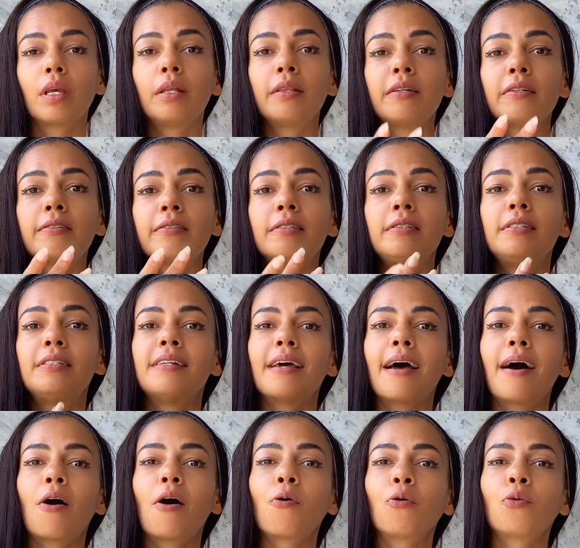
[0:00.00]
There's
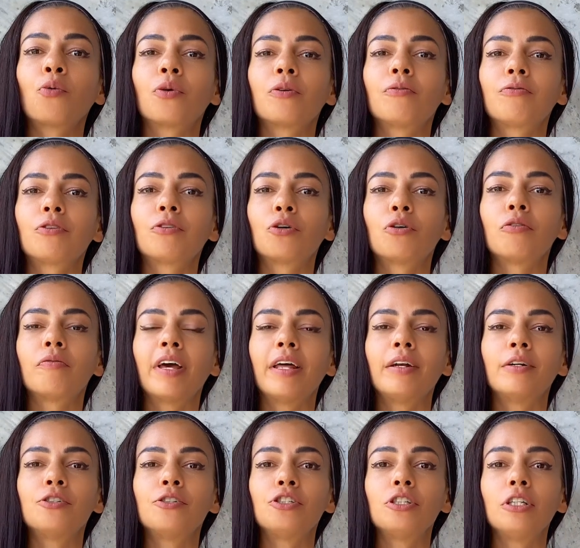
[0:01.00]
downward flow of
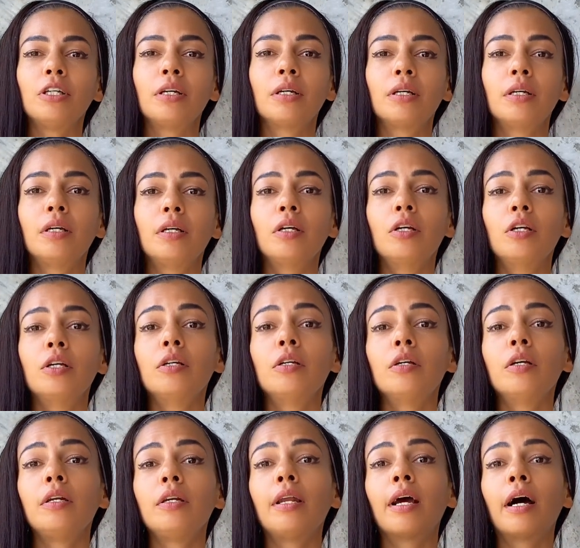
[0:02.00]
energy.
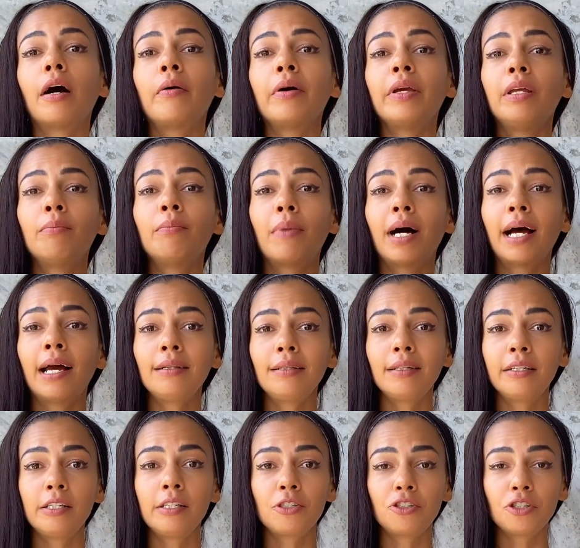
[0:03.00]
Now, in my
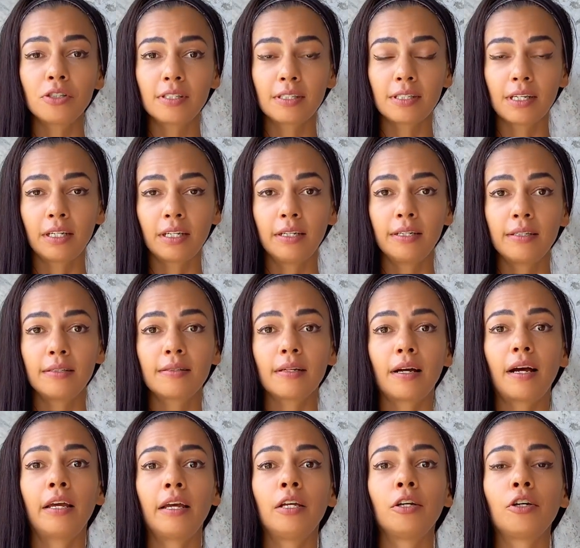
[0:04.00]
lineage of studies,
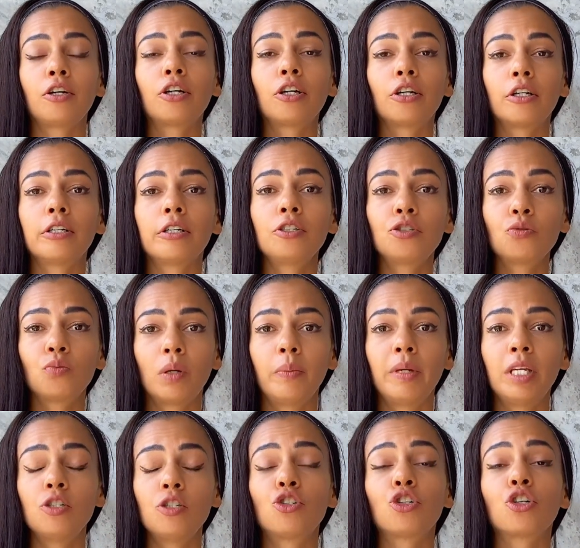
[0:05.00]
I encourage
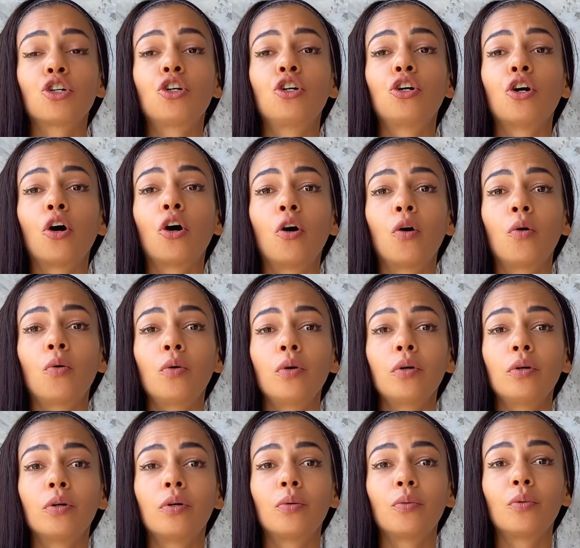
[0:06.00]
women to go
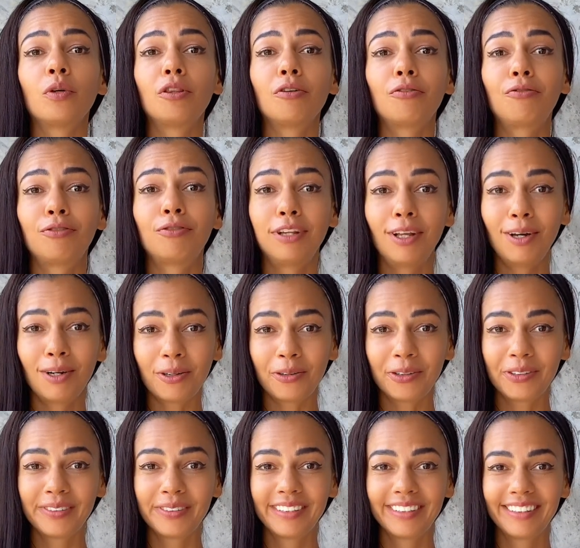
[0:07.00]
with the flow,
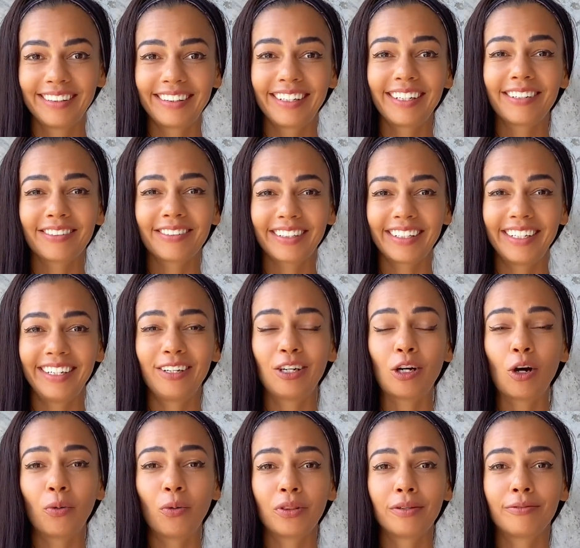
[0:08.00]
literally
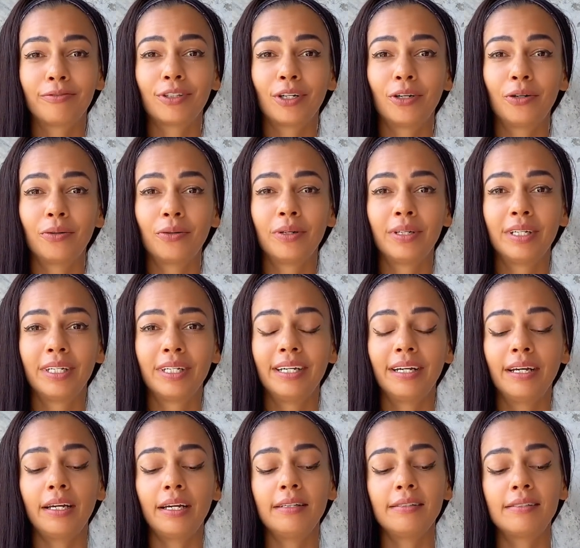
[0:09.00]
go with the flow,
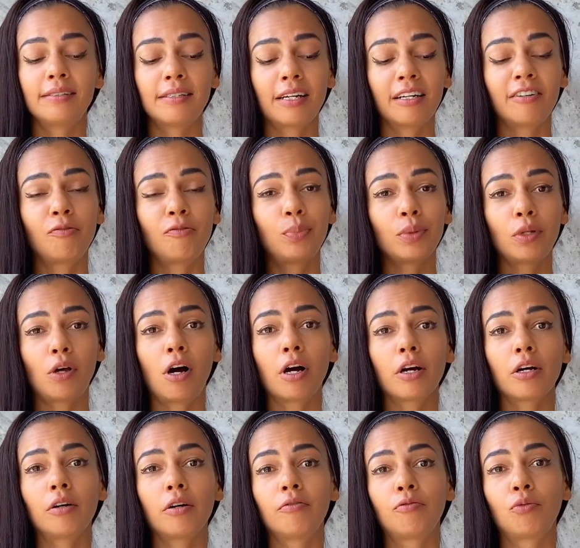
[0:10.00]
instead of
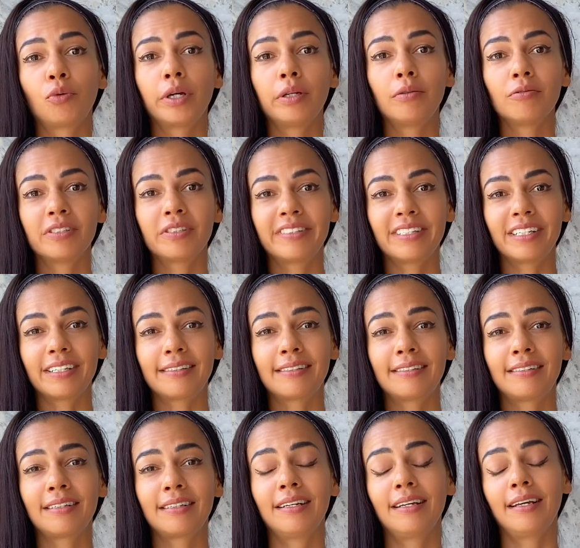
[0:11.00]
block, avoid,
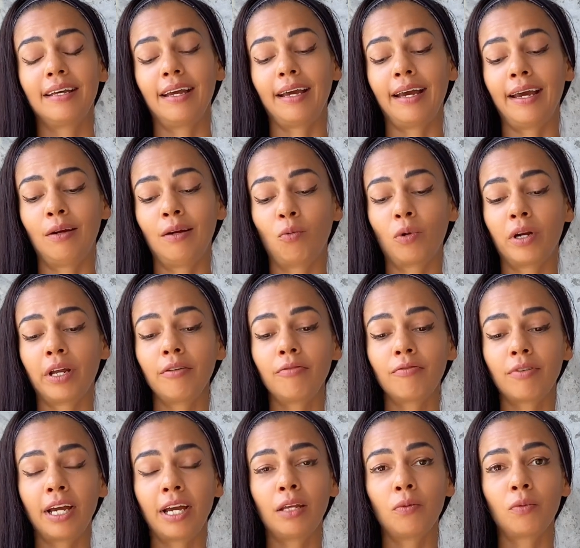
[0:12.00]
resist. And what I
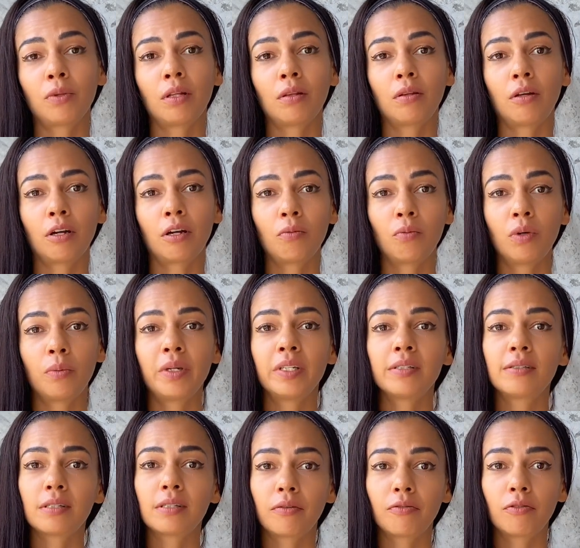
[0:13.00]
find with a lot of women
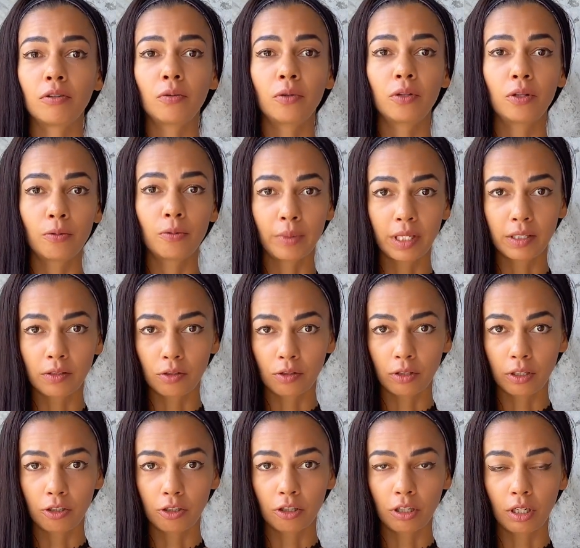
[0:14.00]
suffering with their
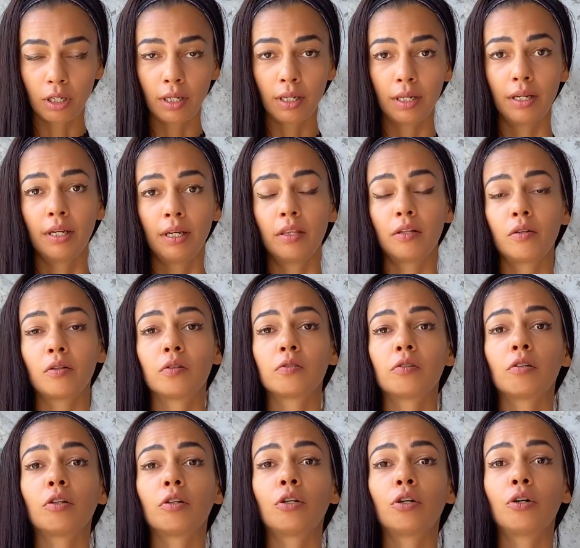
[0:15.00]
menstruation, there is a
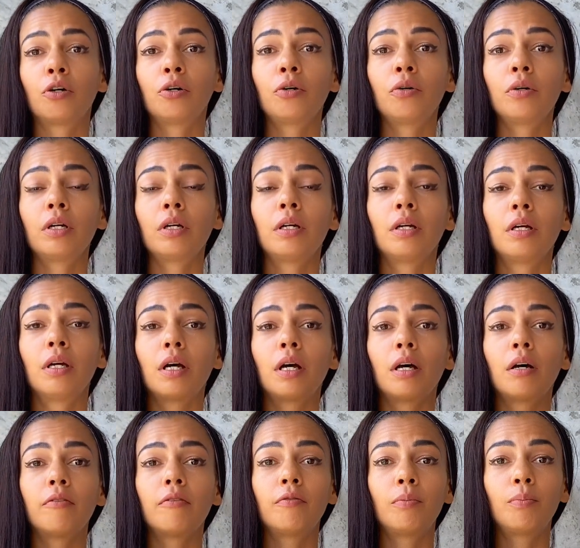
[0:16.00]
load
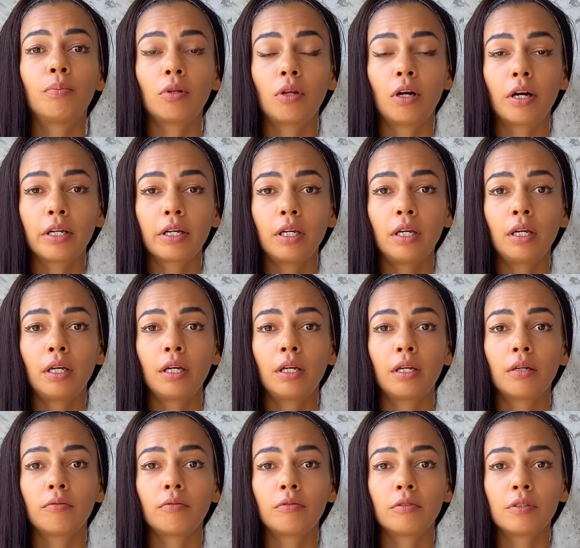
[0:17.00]
of blocking,
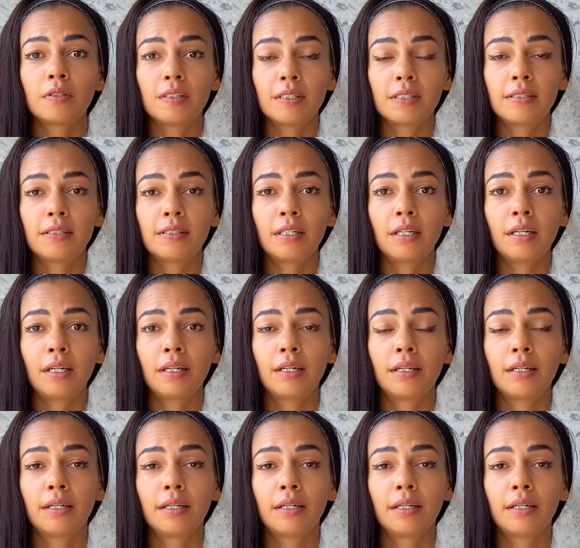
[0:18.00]
resisting,